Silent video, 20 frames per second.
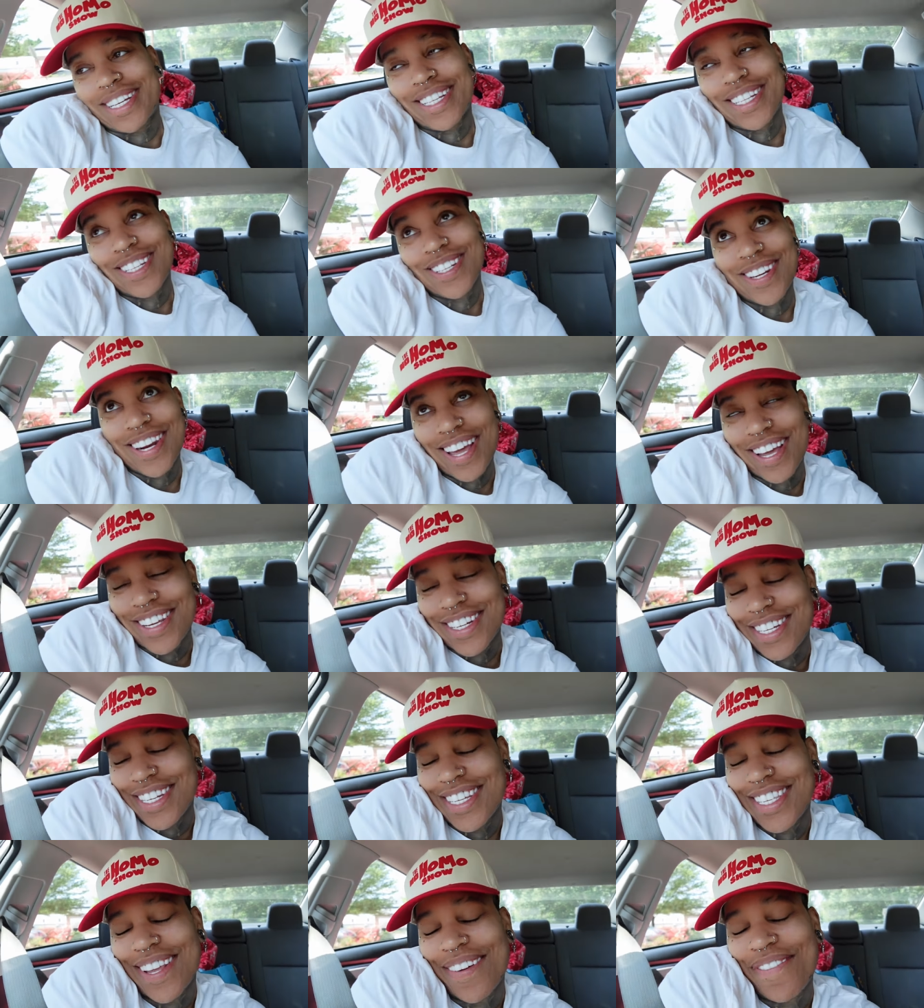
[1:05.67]
cause she knows
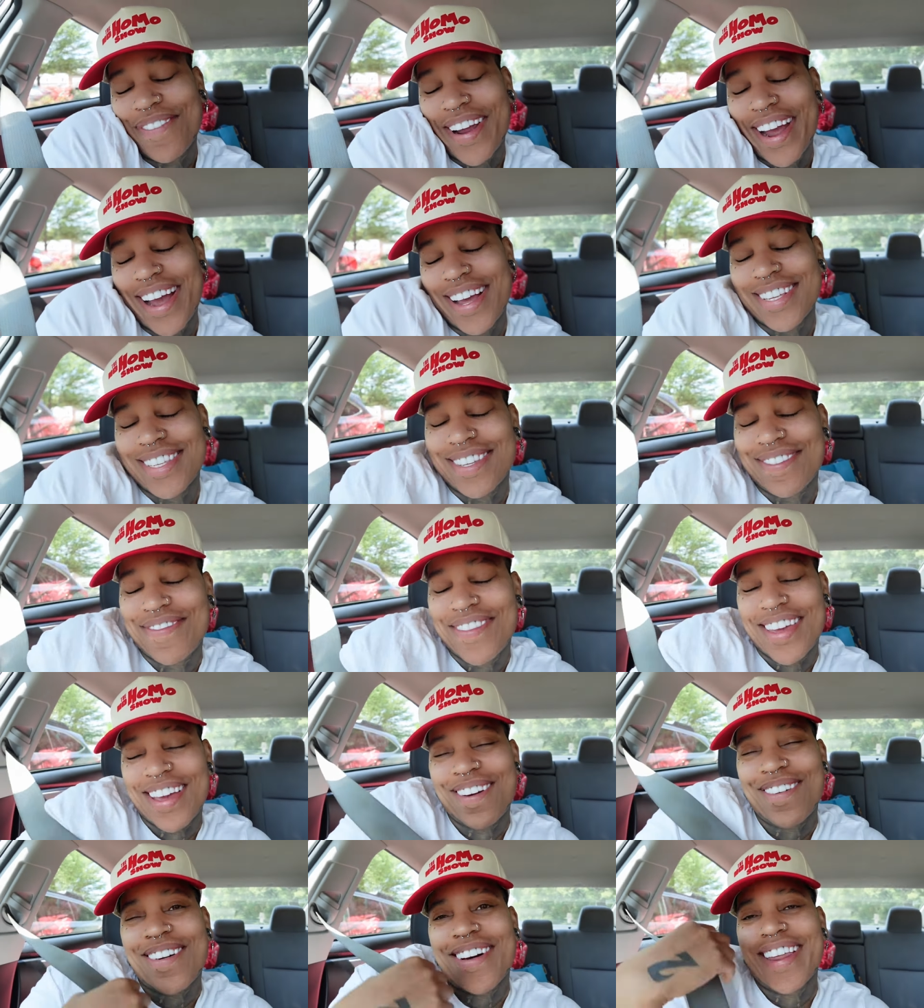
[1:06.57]
she's. It's gonna be
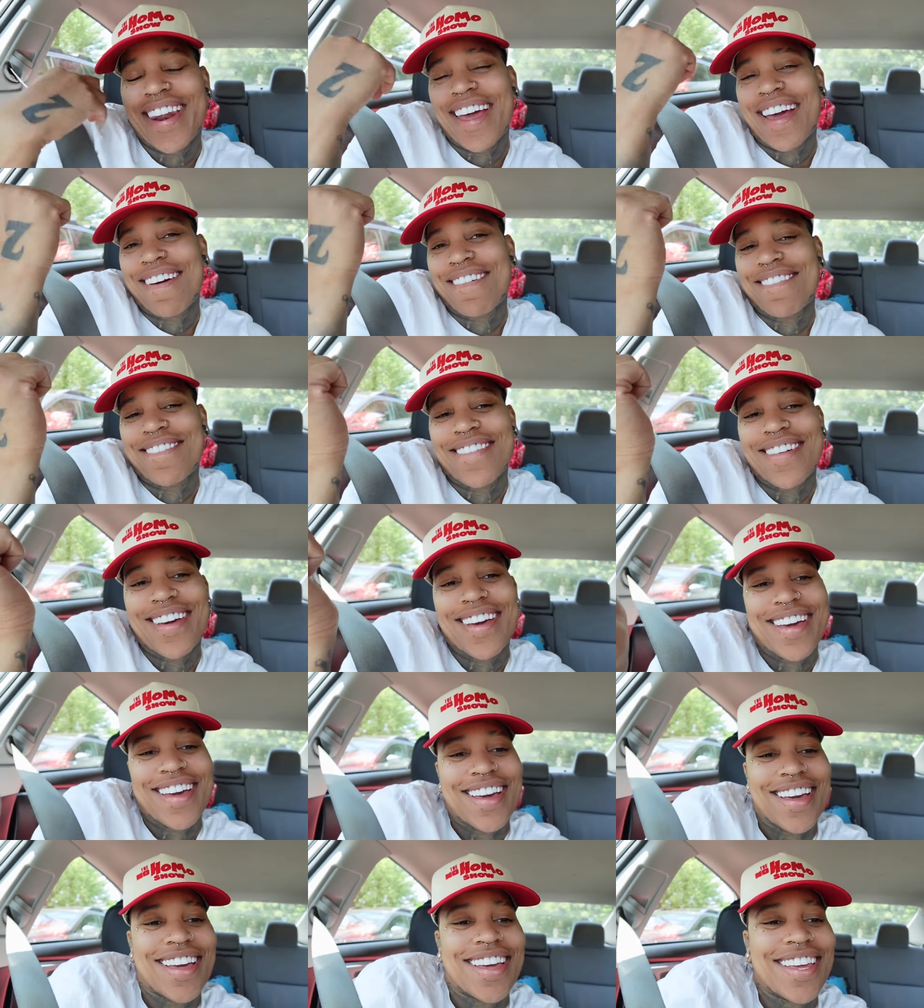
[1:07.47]
so fun.
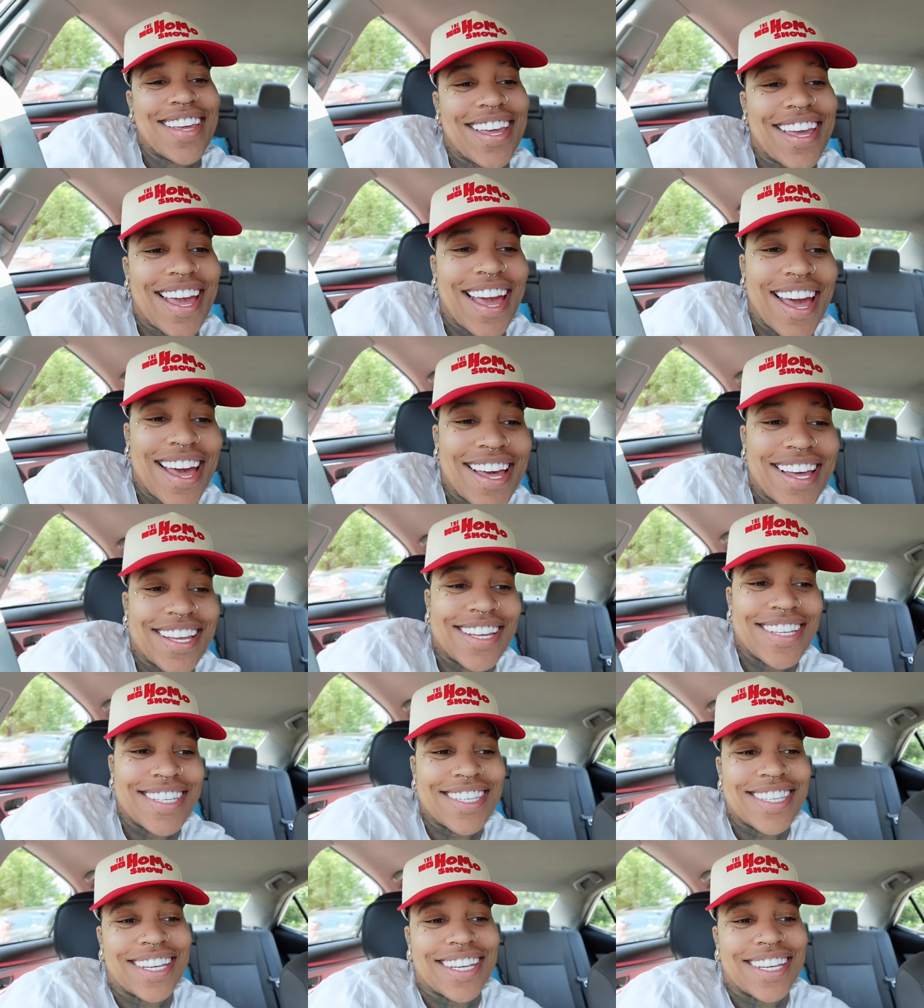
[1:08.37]
Yes,